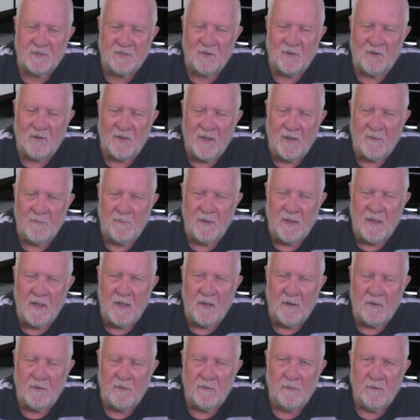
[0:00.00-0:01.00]
that I am
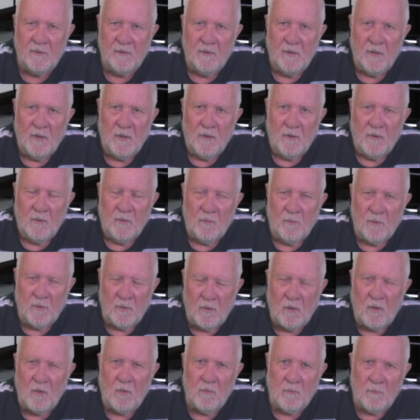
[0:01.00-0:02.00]
now, when
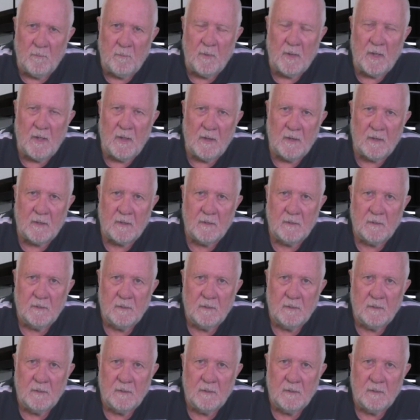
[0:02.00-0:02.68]
I look back